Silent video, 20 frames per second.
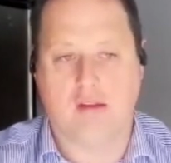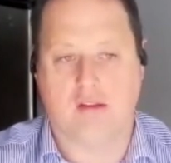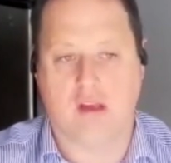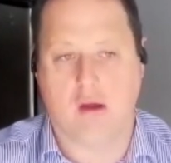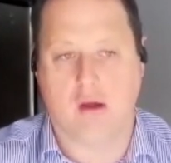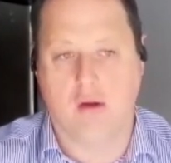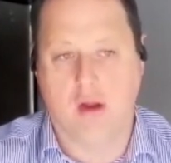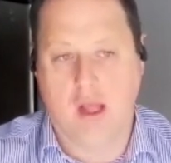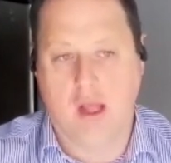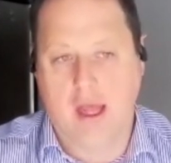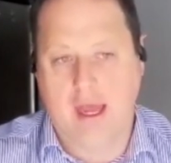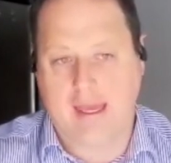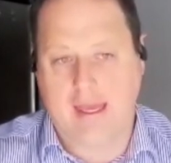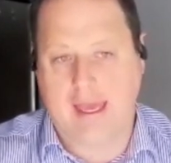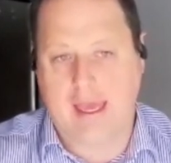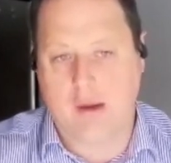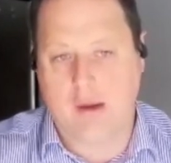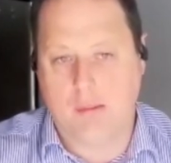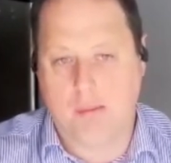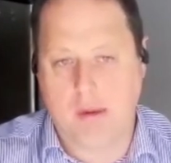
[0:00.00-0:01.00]
So
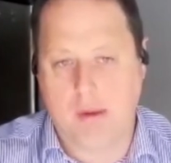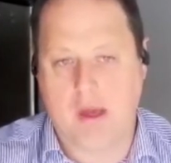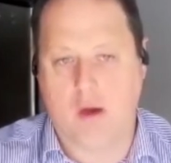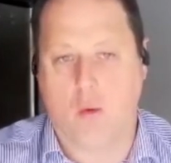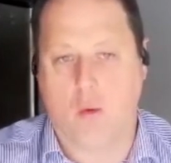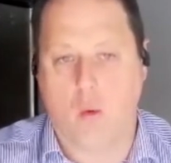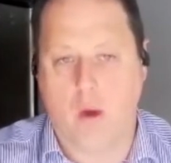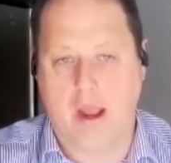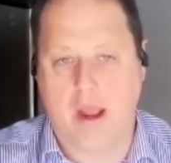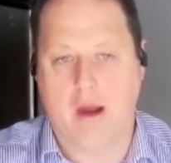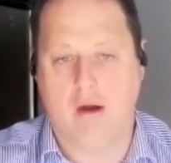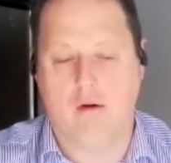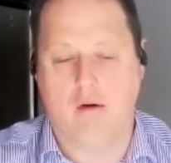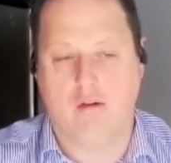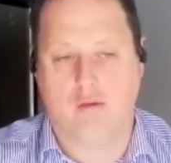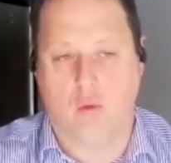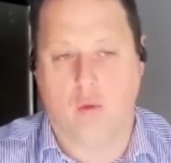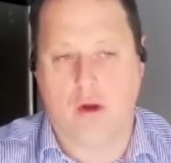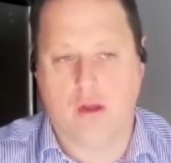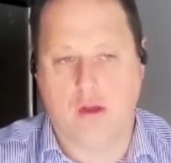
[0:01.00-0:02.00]
again, be
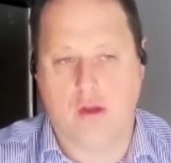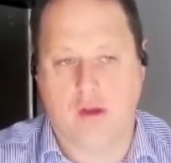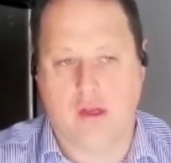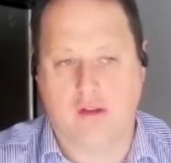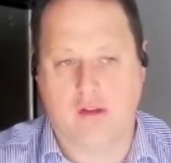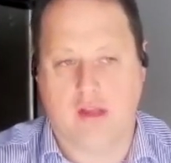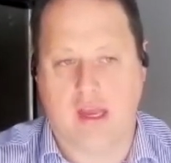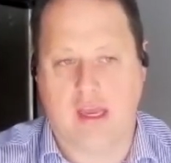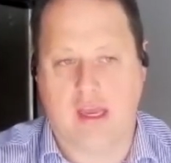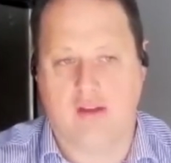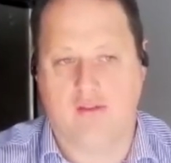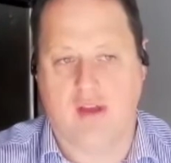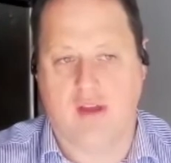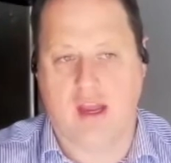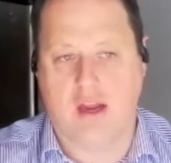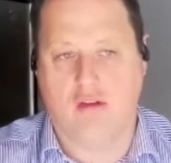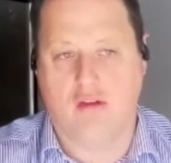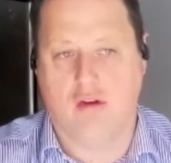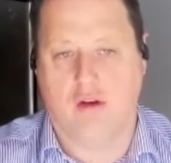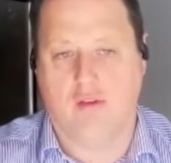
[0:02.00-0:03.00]
aware of what you can take
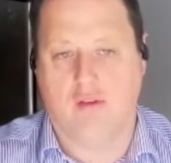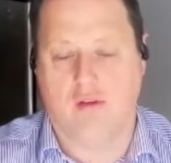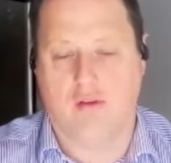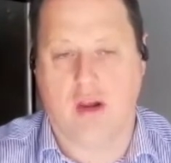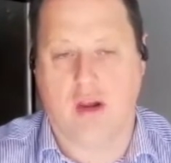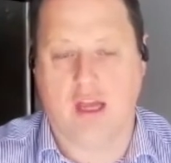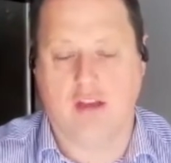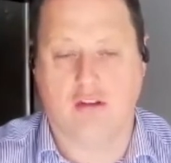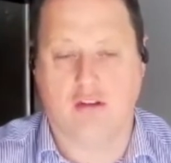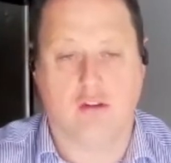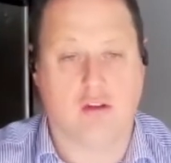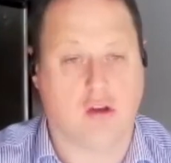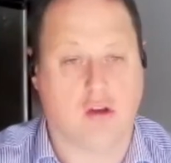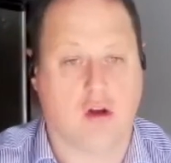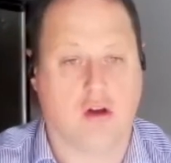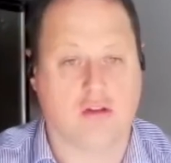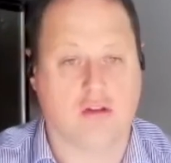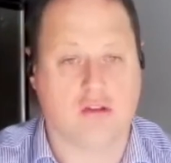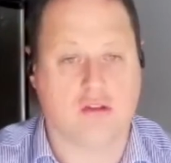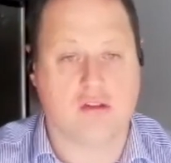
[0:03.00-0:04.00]
advantage of in relation to
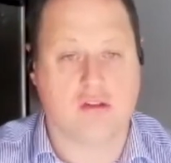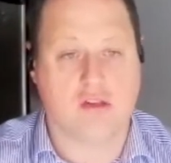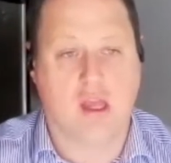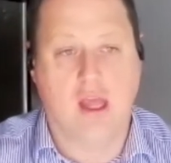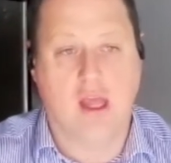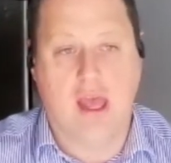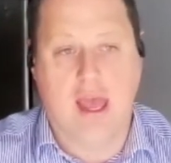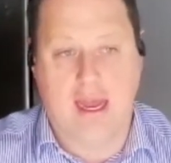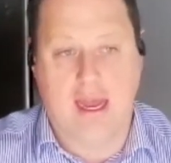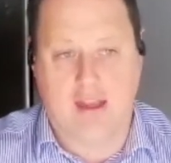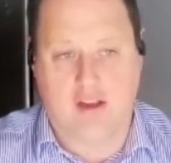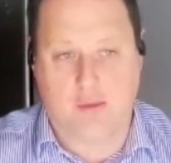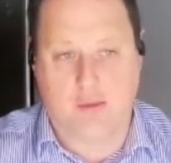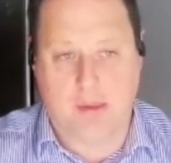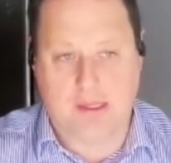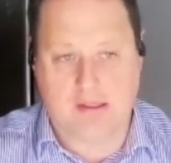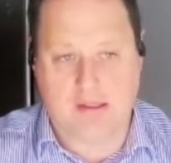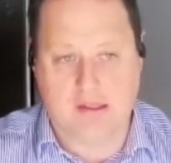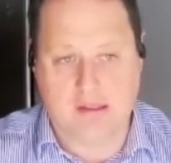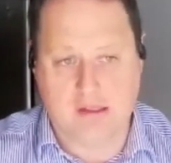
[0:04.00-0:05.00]
costs and
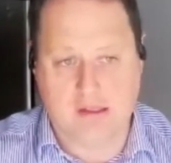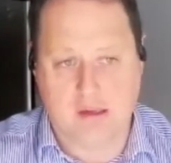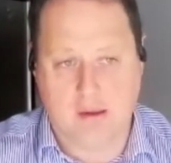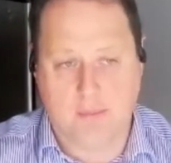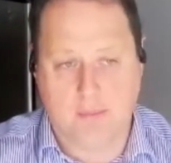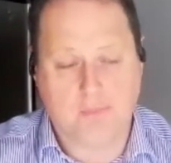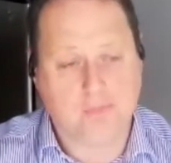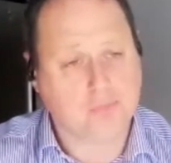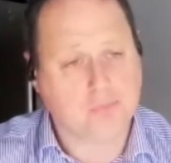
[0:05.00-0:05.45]
expenses.